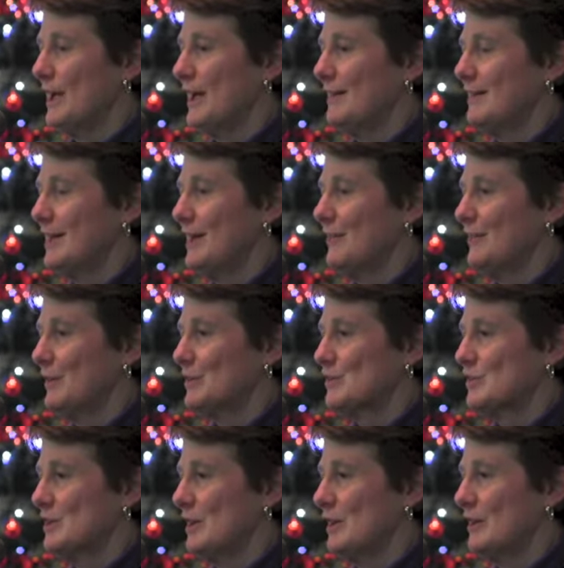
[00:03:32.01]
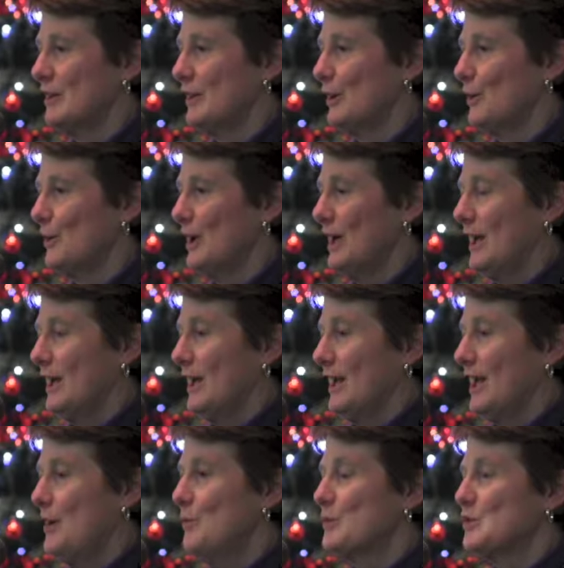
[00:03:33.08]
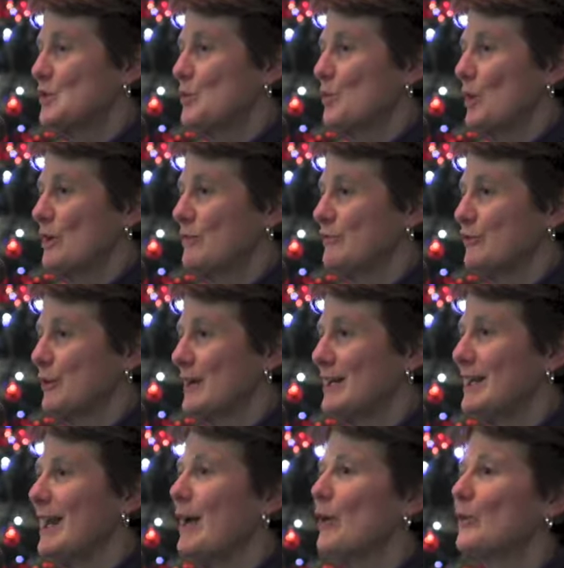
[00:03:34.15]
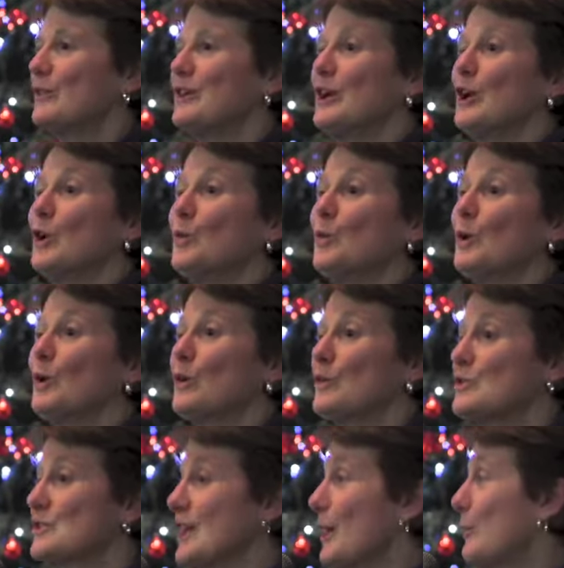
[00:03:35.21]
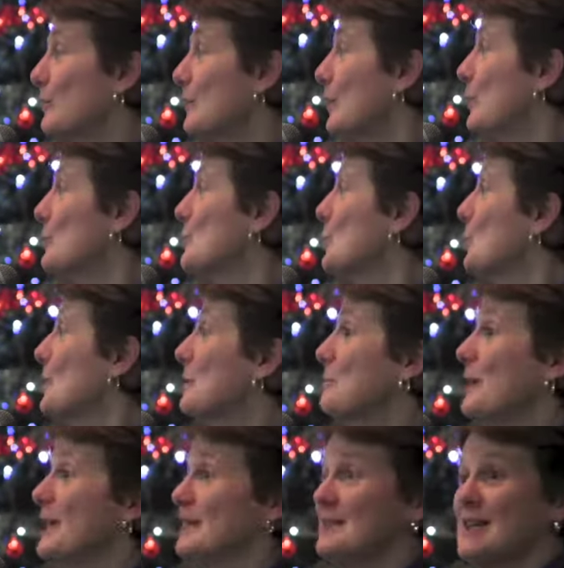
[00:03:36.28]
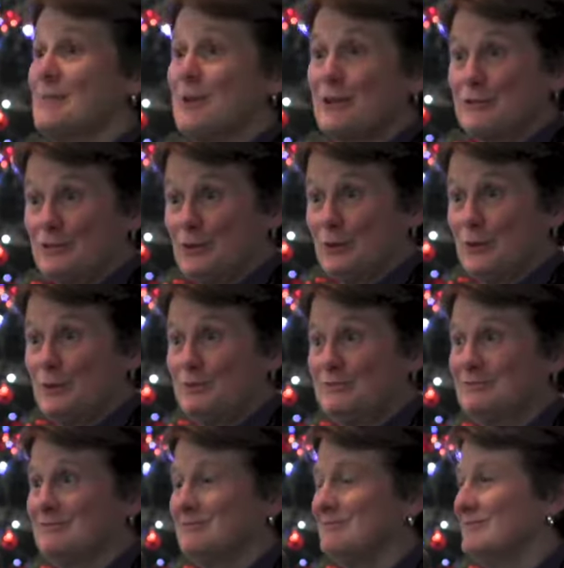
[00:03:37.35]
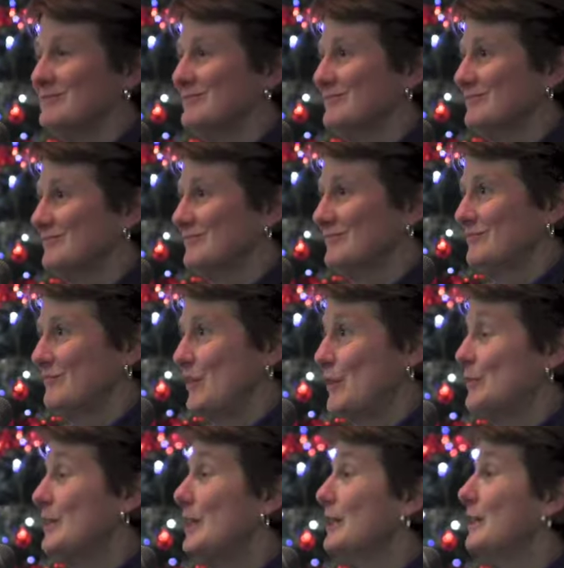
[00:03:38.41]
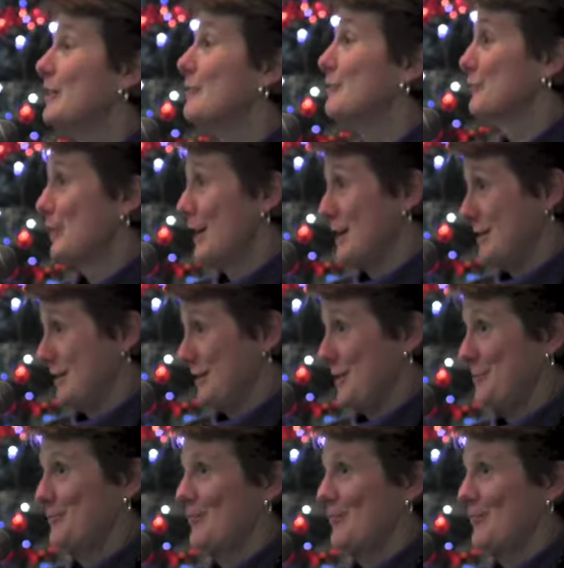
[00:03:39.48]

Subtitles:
at the AFL-CIO, he was the one for any healthcare workers out there during pandemic flu. You needed a friend.